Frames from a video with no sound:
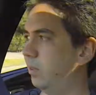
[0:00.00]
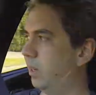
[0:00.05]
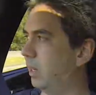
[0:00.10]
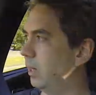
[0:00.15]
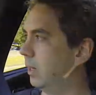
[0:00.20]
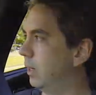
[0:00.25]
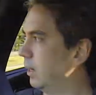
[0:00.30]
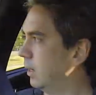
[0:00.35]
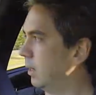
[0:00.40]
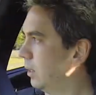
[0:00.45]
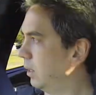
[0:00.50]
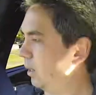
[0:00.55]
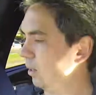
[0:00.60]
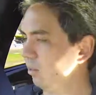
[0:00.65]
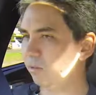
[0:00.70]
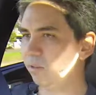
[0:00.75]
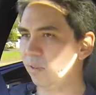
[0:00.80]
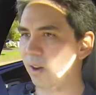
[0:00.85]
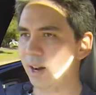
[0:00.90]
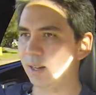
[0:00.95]
it. In
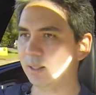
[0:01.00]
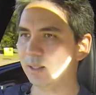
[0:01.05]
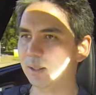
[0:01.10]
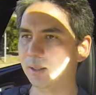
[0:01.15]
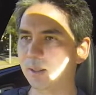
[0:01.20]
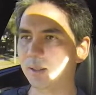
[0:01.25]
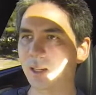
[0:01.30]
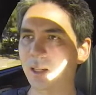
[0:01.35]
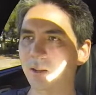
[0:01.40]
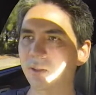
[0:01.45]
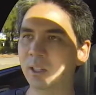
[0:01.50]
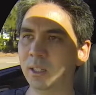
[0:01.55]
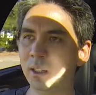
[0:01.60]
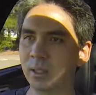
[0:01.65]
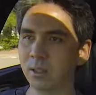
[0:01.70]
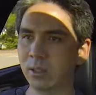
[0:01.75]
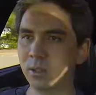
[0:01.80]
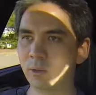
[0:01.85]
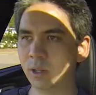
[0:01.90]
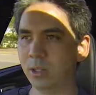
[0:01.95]
fact, even in the
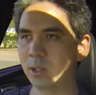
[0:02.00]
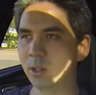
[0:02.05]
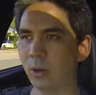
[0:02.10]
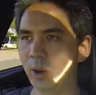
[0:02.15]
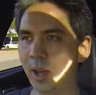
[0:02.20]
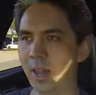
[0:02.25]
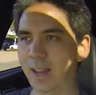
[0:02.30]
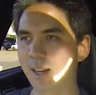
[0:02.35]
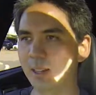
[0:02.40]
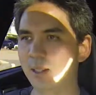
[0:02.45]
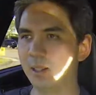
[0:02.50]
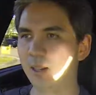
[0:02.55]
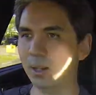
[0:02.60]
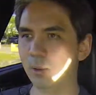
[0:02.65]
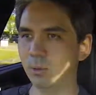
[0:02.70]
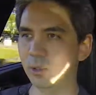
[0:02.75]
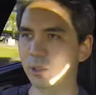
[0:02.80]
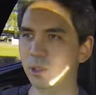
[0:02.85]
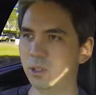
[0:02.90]
Sorento S, it would